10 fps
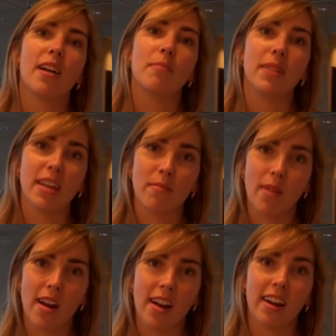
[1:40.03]

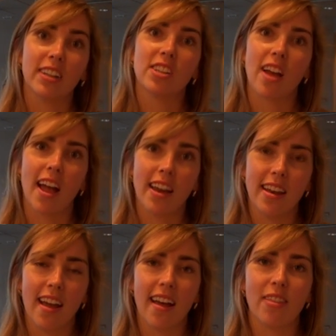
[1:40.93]
Myanmar,
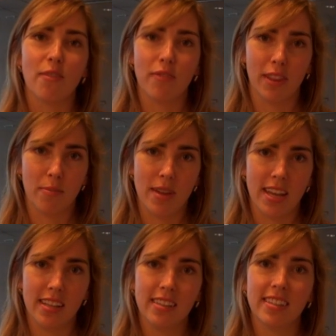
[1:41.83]
China, the
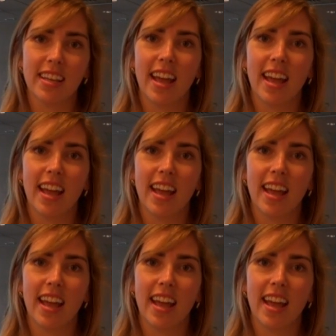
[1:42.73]
Philippines,